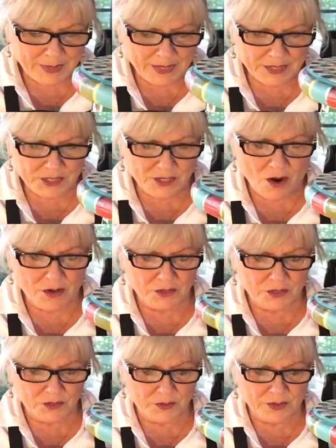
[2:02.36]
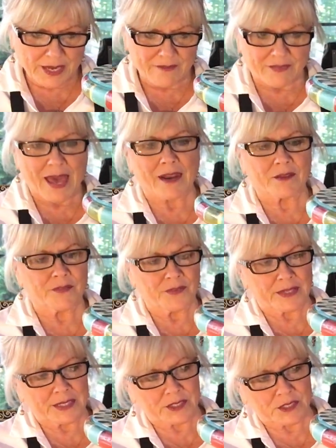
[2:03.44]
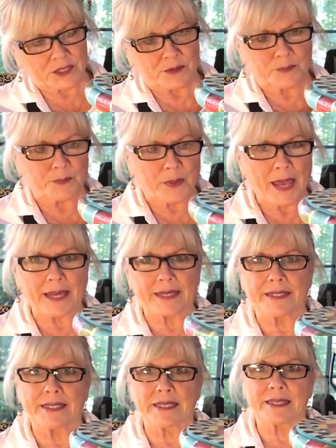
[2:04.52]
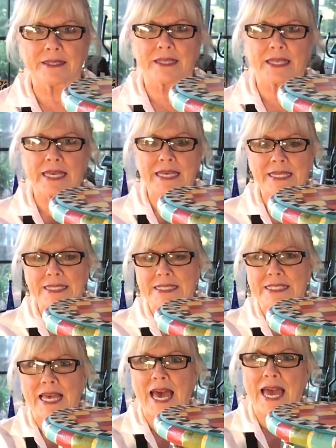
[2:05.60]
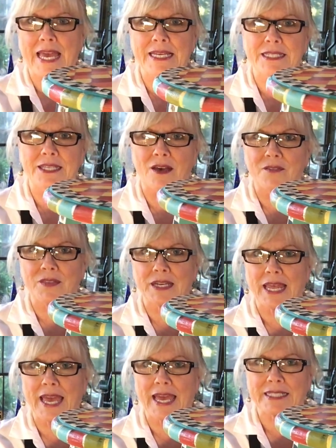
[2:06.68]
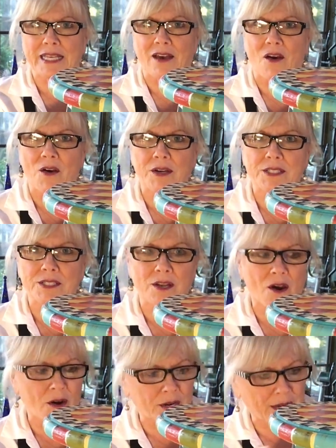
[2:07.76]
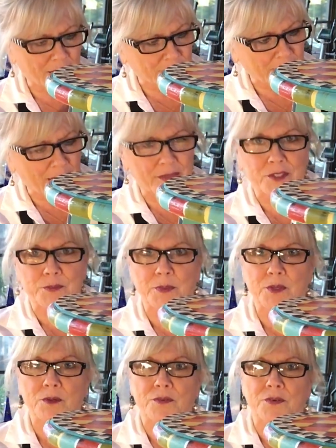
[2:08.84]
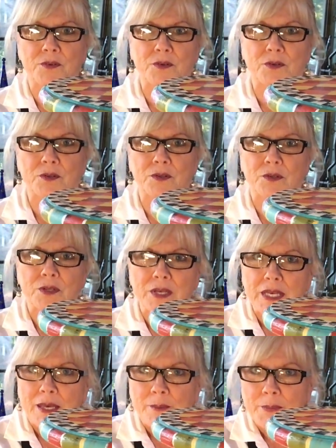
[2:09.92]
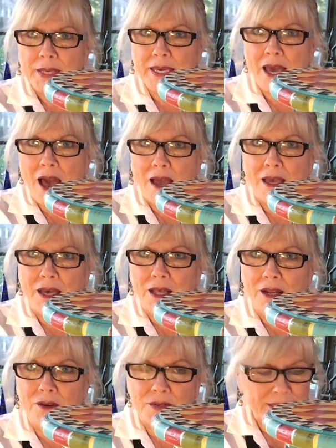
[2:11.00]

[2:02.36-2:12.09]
gonna start doing, I've got to finish painting the insides of the legs. I already started. I've got this beautiful peacock color